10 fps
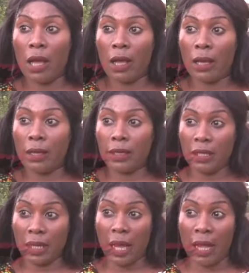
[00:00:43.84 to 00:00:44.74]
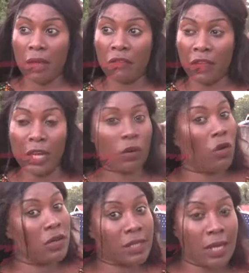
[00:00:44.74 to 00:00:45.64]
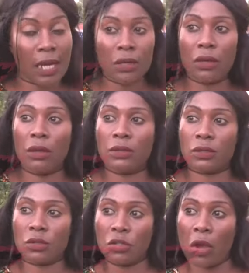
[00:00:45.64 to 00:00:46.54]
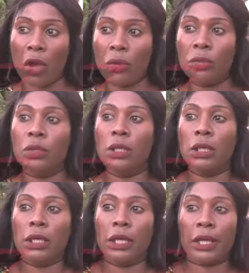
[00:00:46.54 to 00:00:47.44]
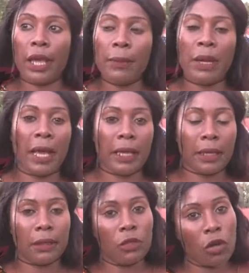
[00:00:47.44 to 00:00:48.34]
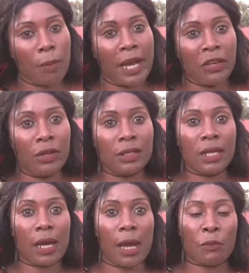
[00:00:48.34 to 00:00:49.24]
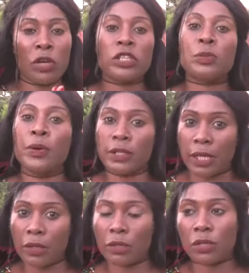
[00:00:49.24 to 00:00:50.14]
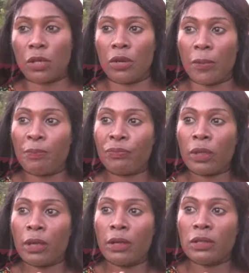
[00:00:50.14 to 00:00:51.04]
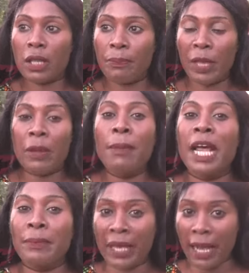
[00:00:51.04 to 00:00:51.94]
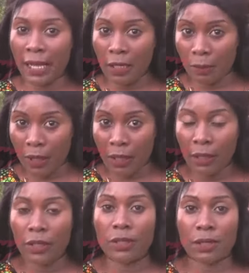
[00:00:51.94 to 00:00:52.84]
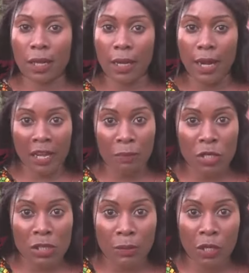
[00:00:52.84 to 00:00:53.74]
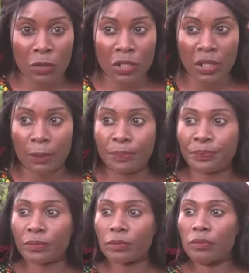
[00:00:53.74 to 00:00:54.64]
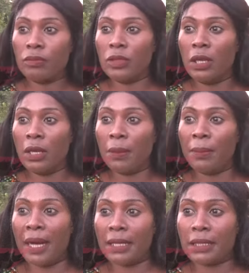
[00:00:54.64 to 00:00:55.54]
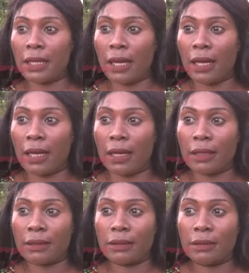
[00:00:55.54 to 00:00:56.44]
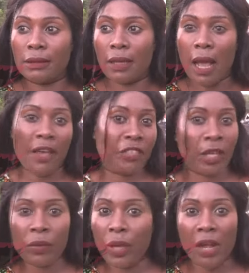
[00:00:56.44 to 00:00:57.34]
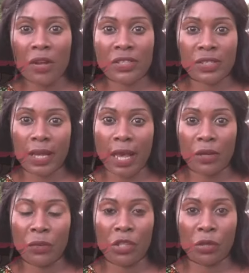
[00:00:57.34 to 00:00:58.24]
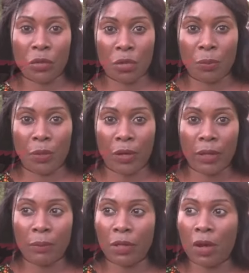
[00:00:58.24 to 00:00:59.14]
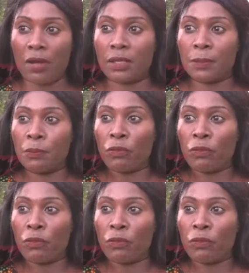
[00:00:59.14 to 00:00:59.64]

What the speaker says: I didn't have any concert though. He came like, you know, my daughter, I'm going to sponsor you. So the big man behind me is Lucky Boss Miko team. But I think we are not scared with Rude Boy, because